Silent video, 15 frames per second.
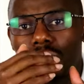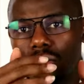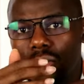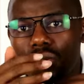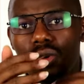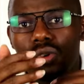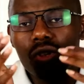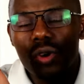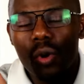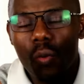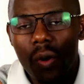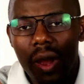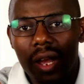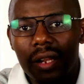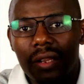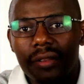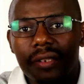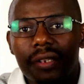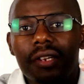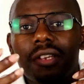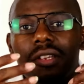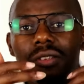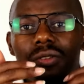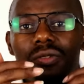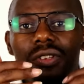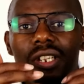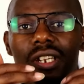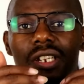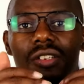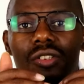grow your wealth, you
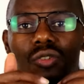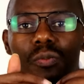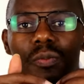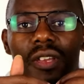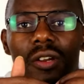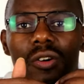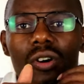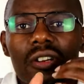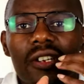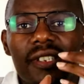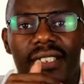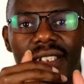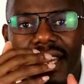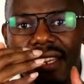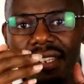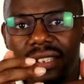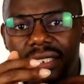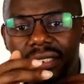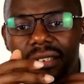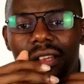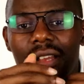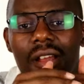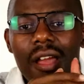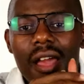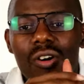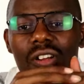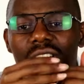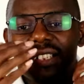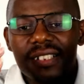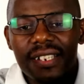need to be
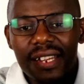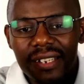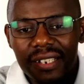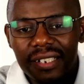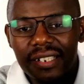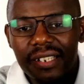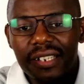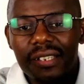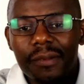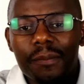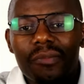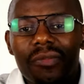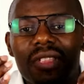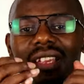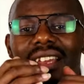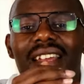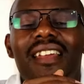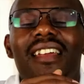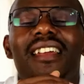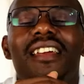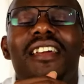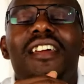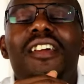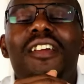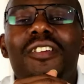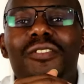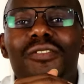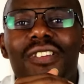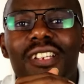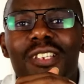constantly
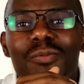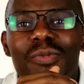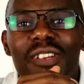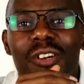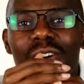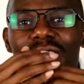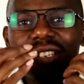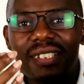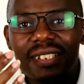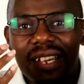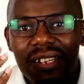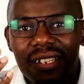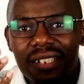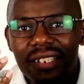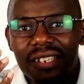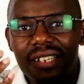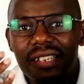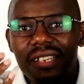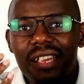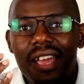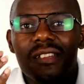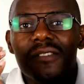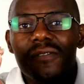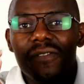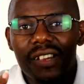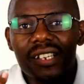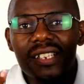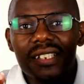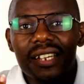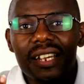you need to be constantly
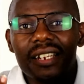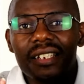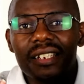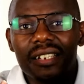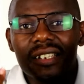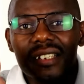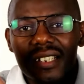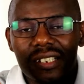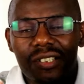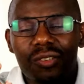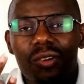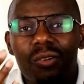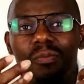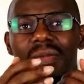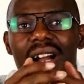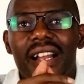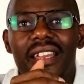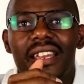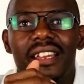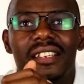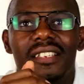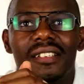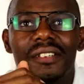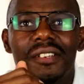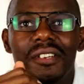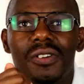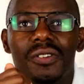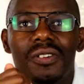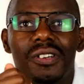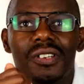invested in the stock market,
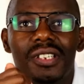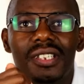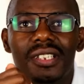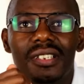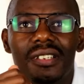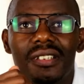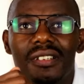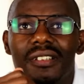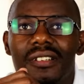because